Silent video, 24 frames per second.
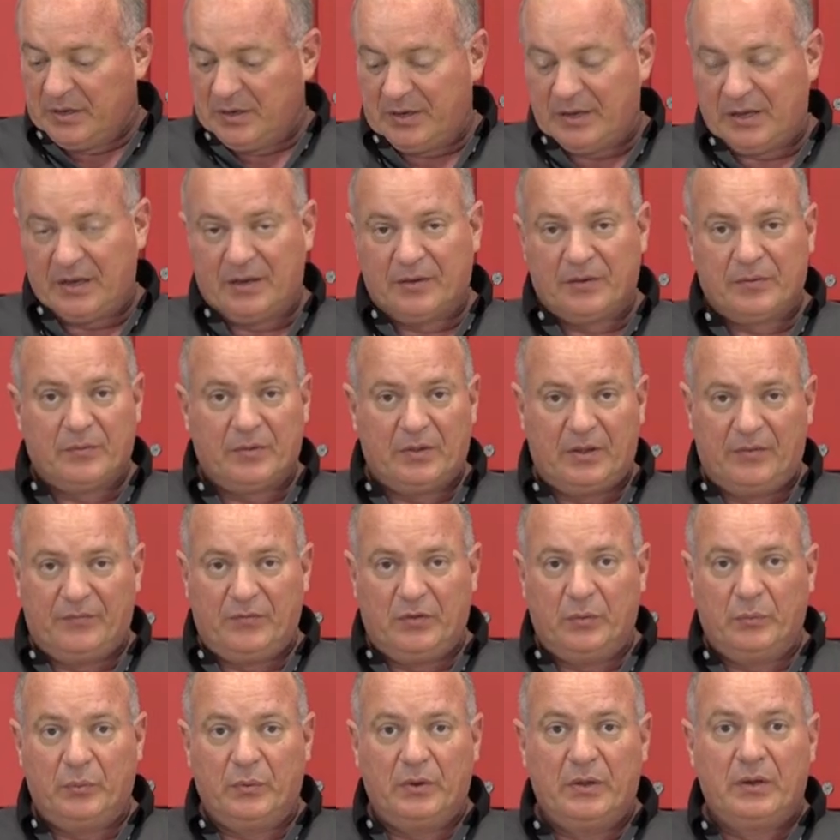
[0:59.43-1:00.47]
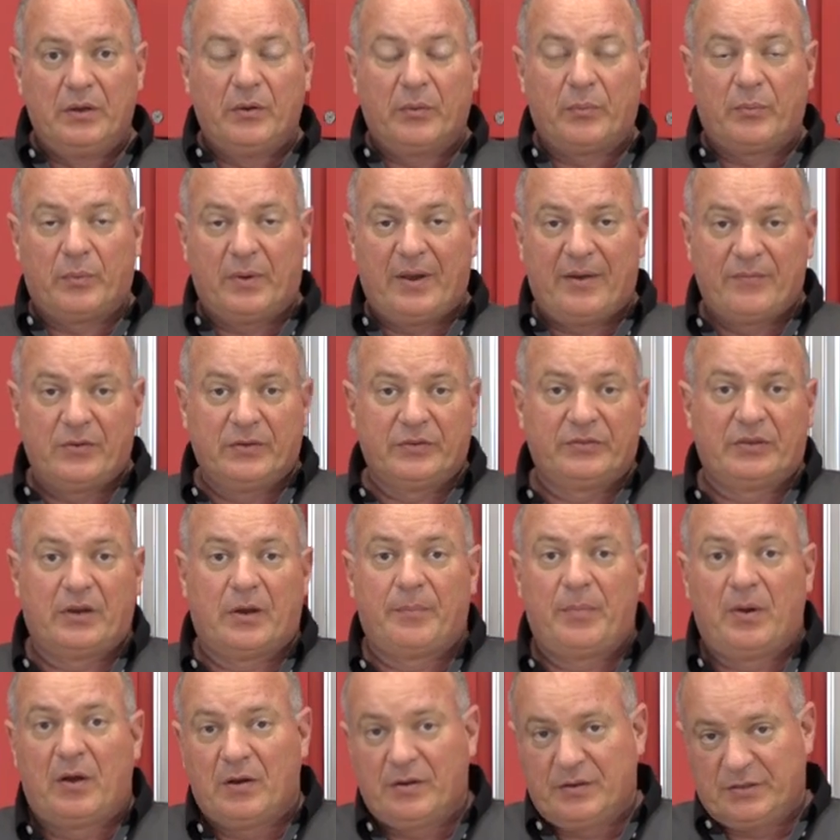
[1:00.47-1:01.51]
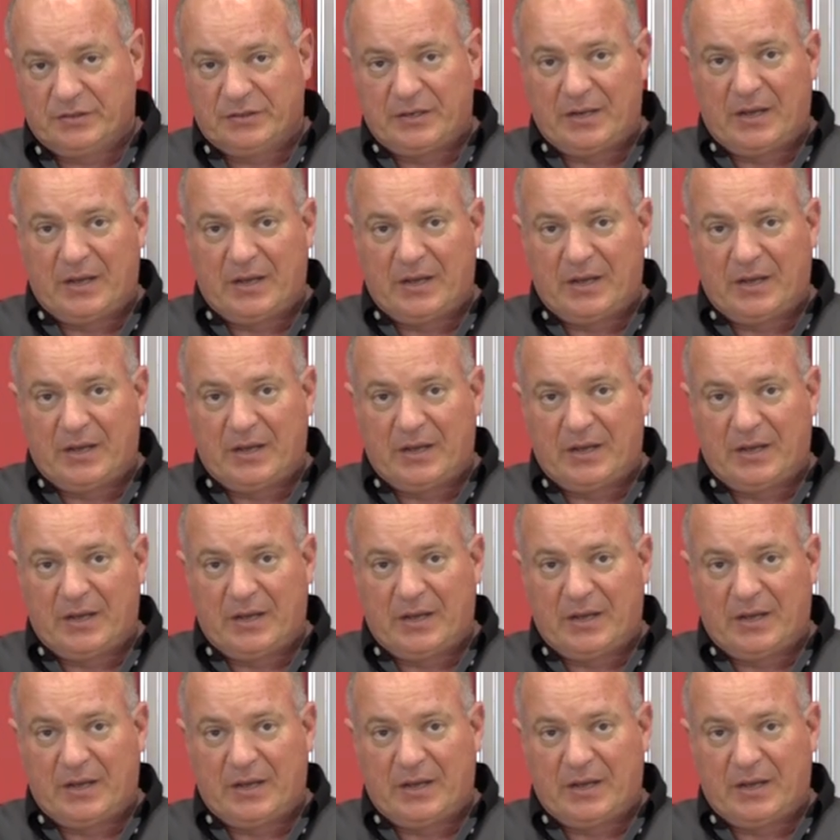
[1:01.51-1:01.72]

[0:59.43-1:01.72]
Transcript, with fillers: Now, if you would, reference our parts